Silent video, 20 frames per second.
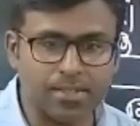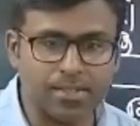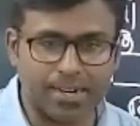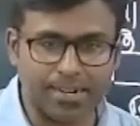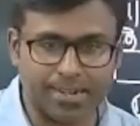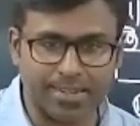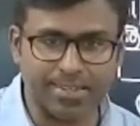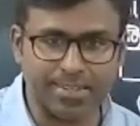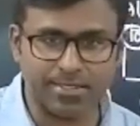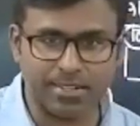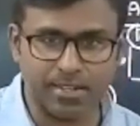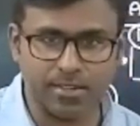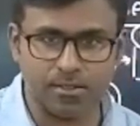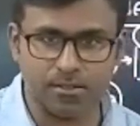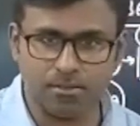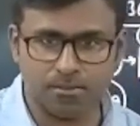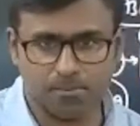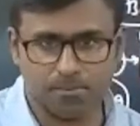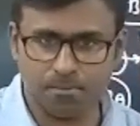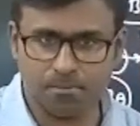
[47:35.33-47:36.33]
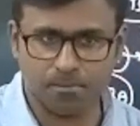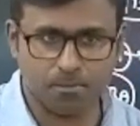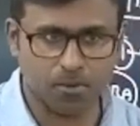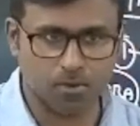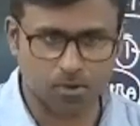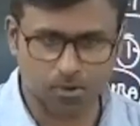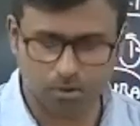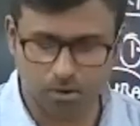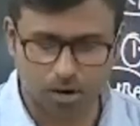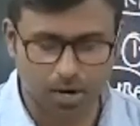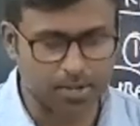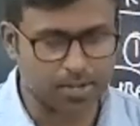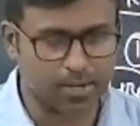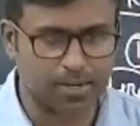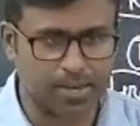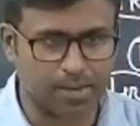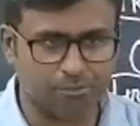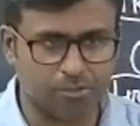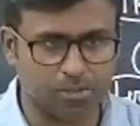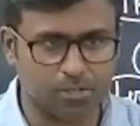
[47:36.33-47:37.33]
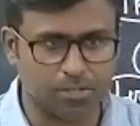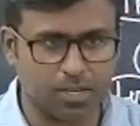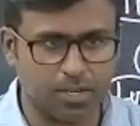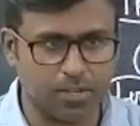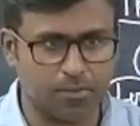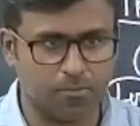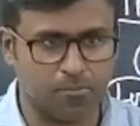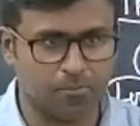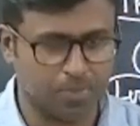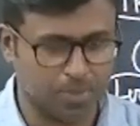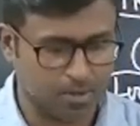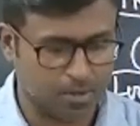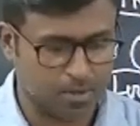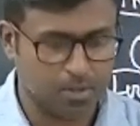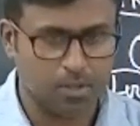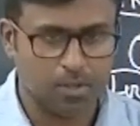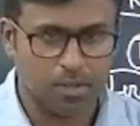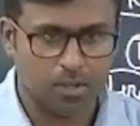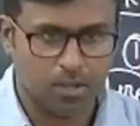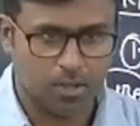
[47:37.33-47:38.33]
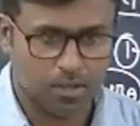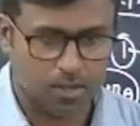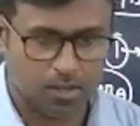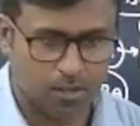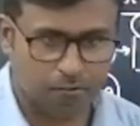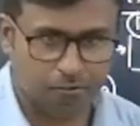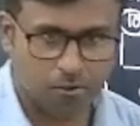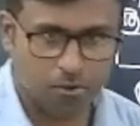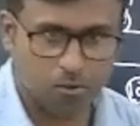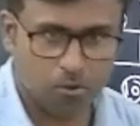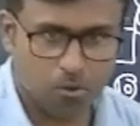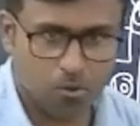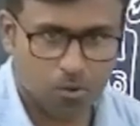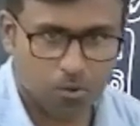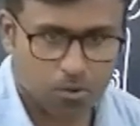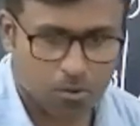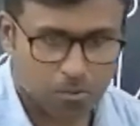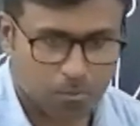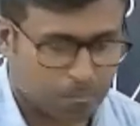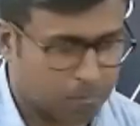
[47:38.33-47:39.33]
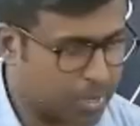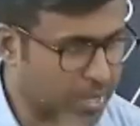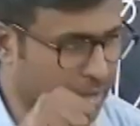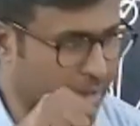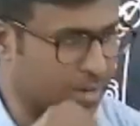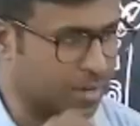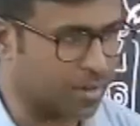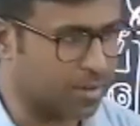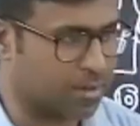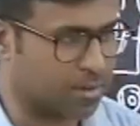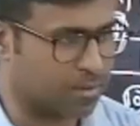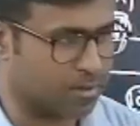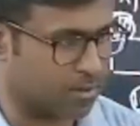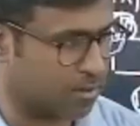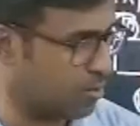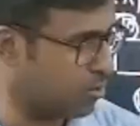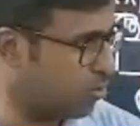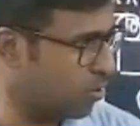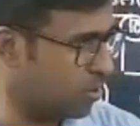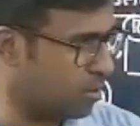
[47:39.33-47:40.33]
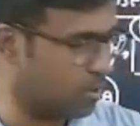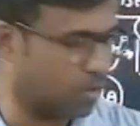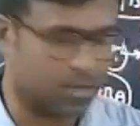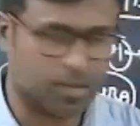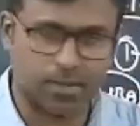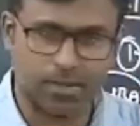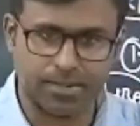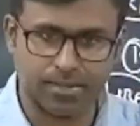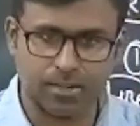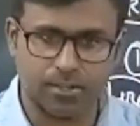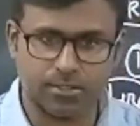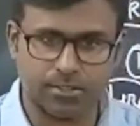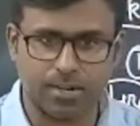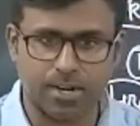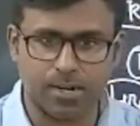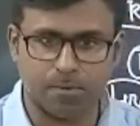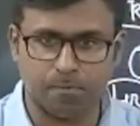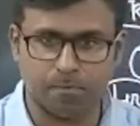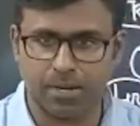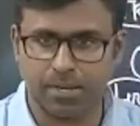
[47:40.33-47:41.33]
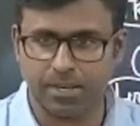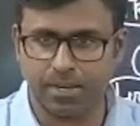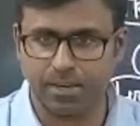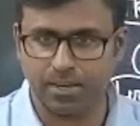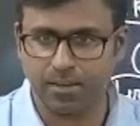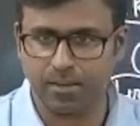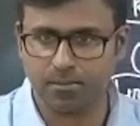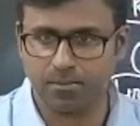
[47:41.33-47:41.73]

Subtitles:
that easily. You know, cotton, have you seen? If you pick it, it will start pricking.